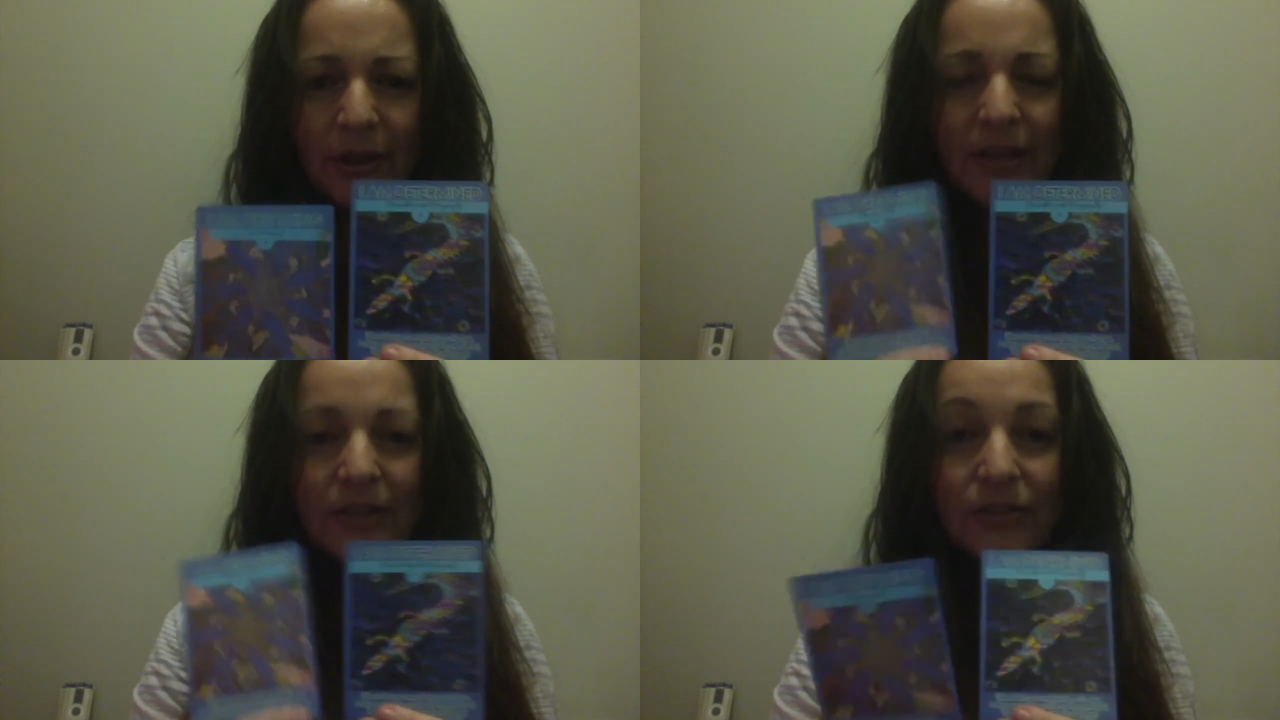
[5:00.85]

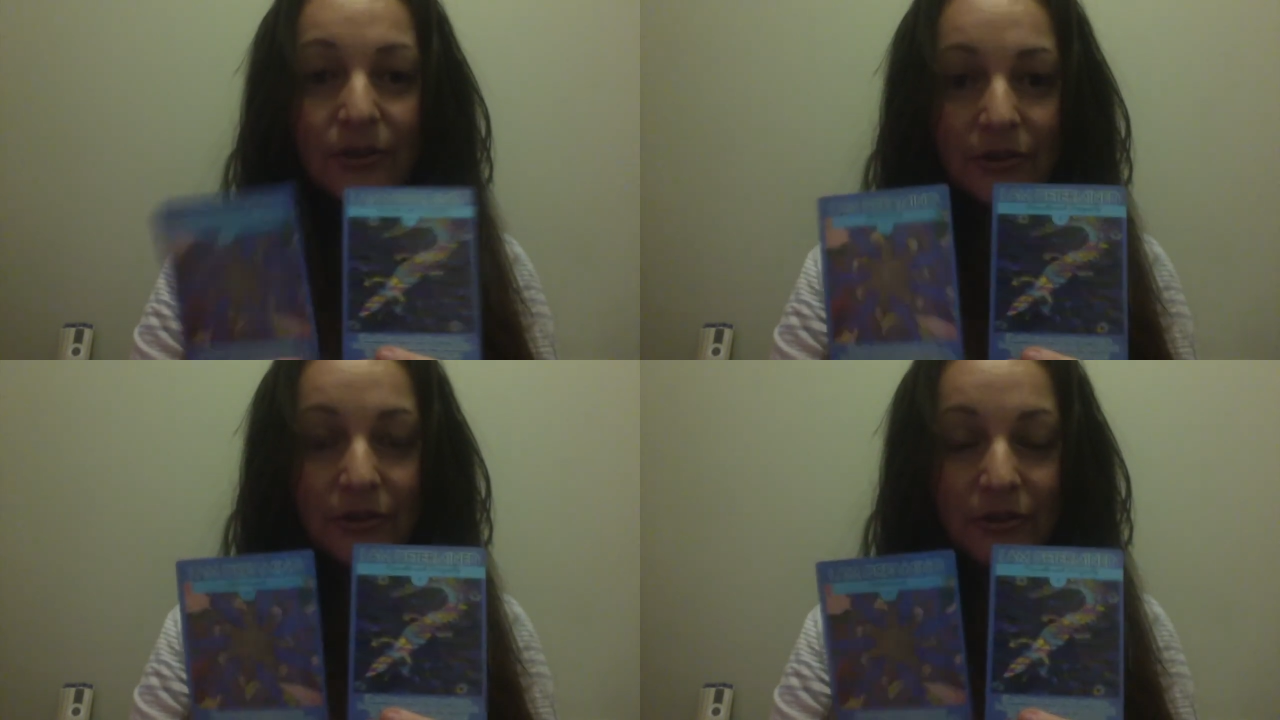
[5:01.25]
it's not
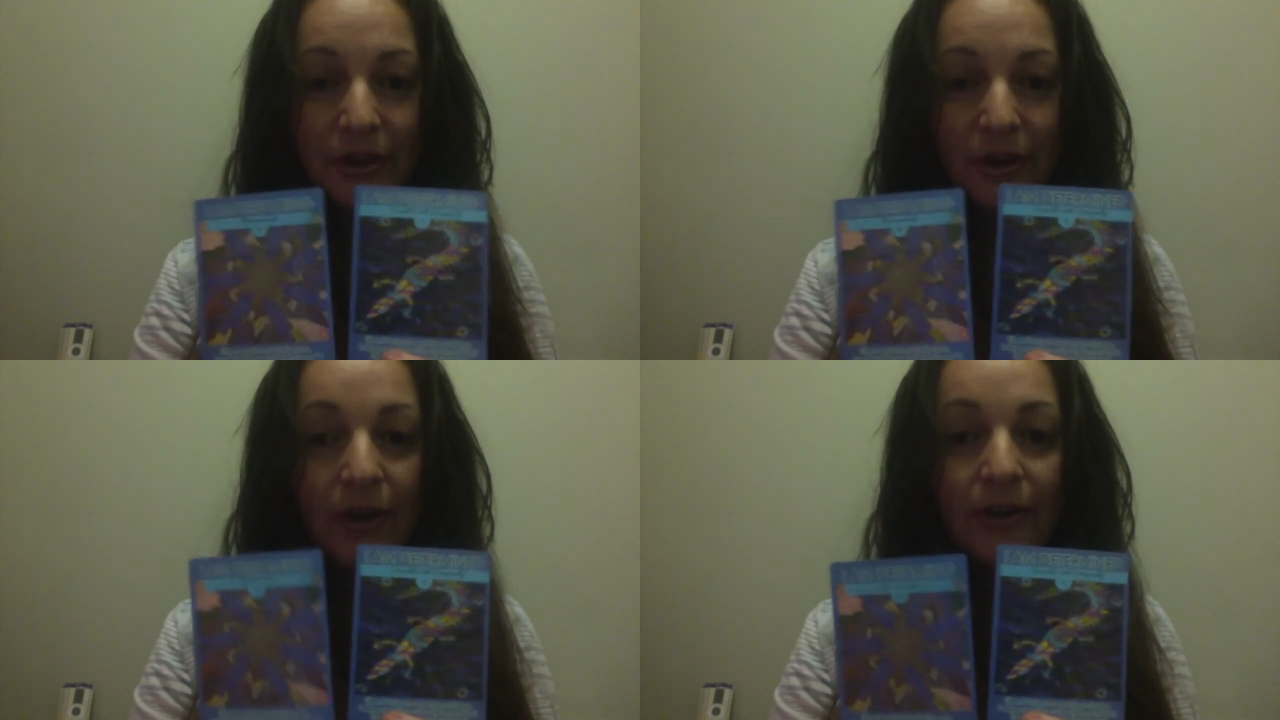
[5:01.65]

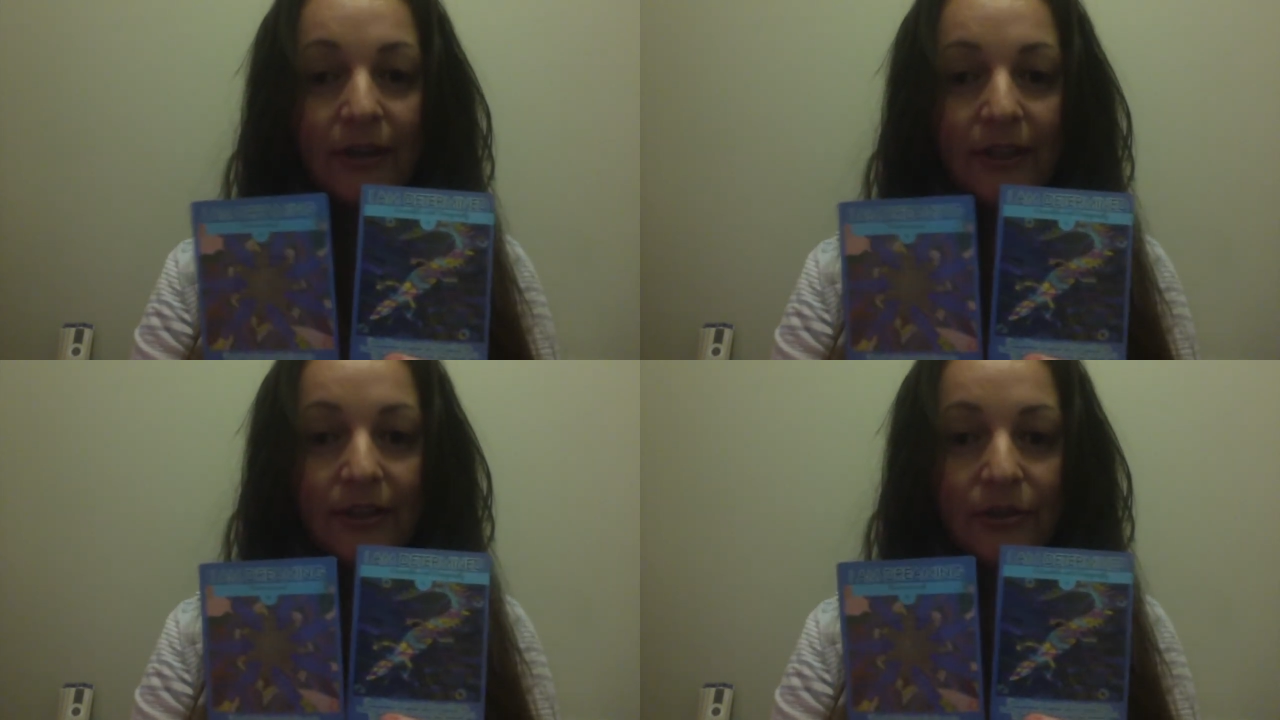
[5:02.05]

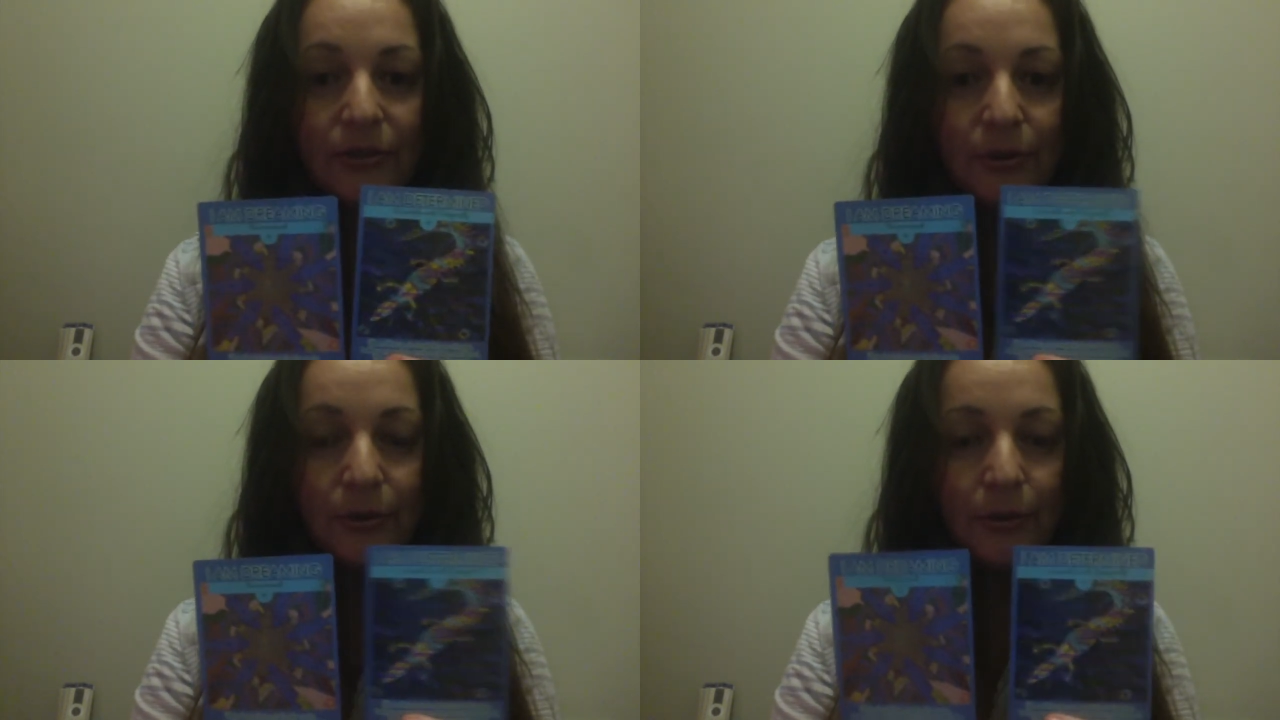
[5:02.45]
only to
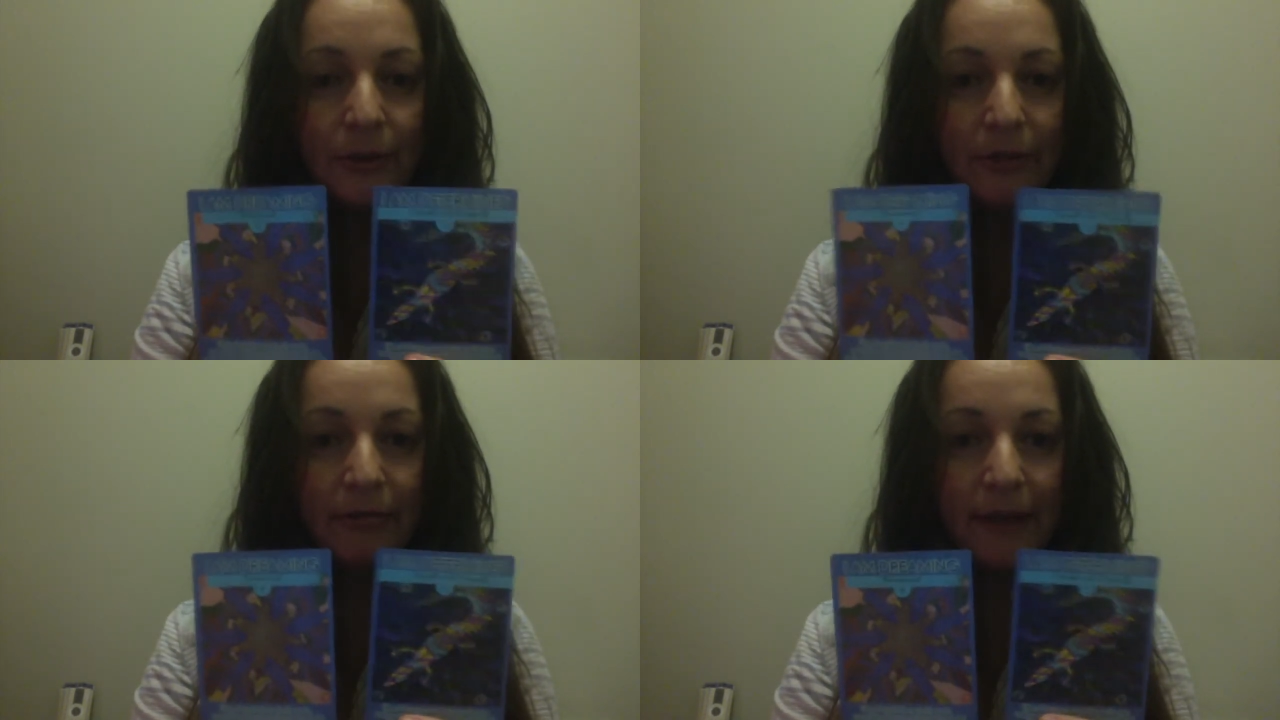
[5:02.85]
do with
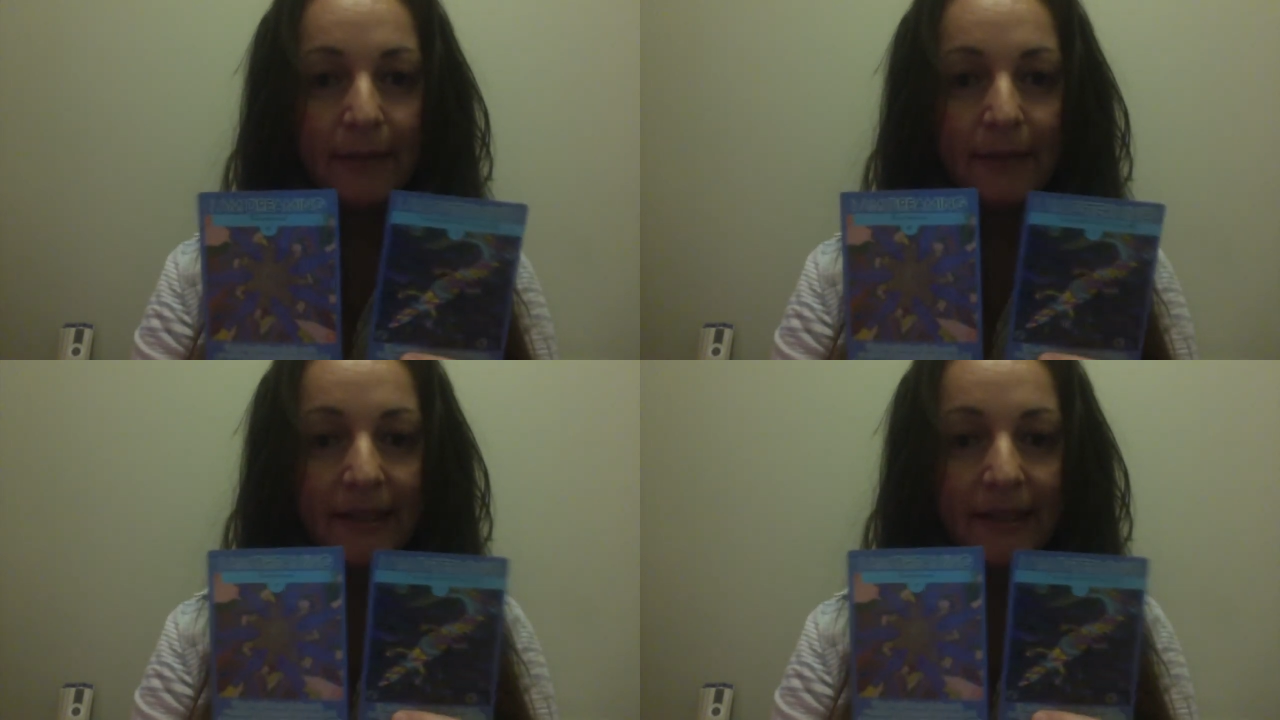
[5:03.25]
family